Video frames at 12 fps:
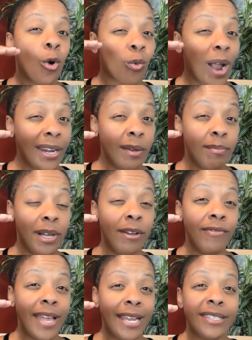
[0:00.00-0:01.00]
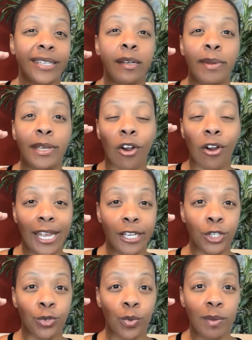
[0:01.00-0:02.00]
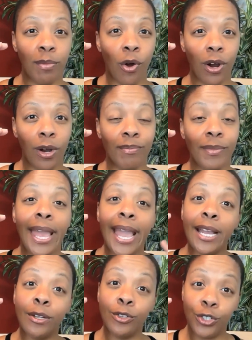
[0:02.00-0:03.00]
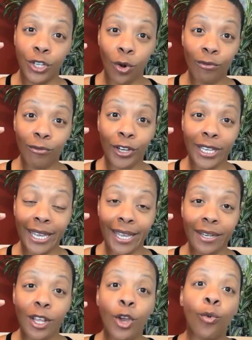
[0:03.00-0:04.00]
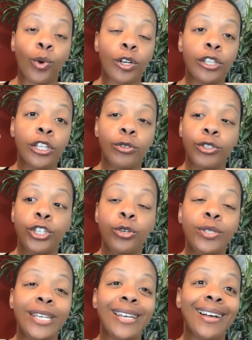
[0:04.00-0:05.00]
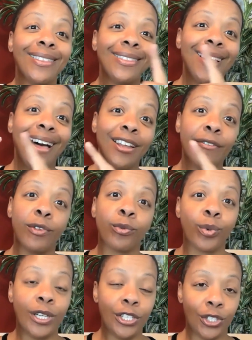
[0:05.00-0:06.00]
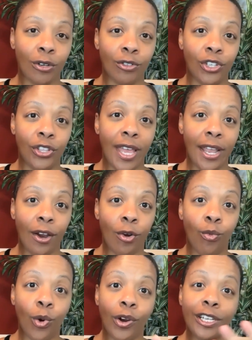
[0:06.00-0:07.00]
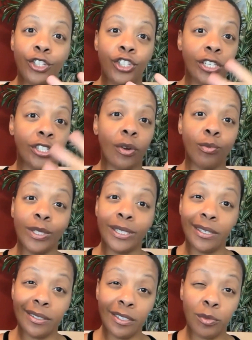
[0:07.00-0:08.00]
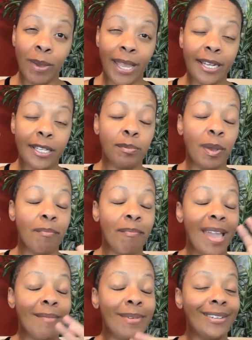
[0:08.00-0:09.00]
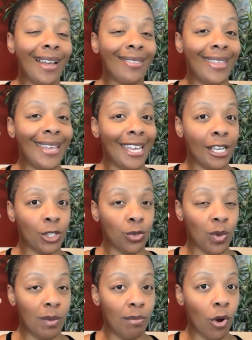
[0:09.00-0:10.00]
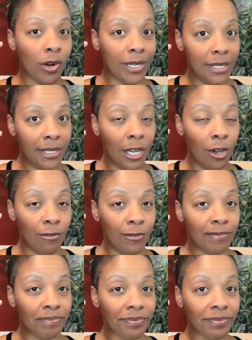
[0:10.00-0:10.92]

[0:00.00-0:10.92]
Right above that is going to be our X3 bar. And don't forget, we're using a lot of the research there where it's just on resistance bands, but maybe not the X3 bar itself.